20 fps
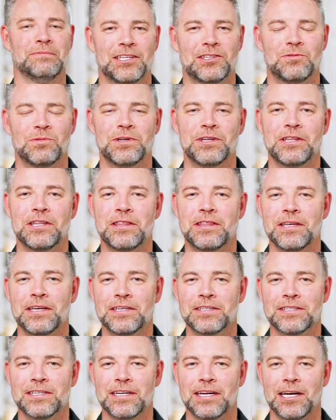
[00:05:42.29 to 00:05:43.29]
That's one of the
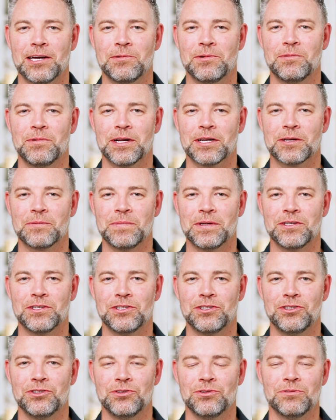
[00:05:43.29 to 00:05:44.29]
things that I would recommend
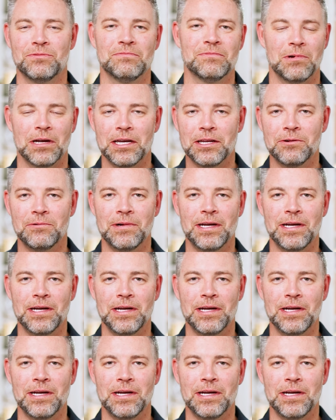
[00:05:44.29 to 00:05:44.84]
you do right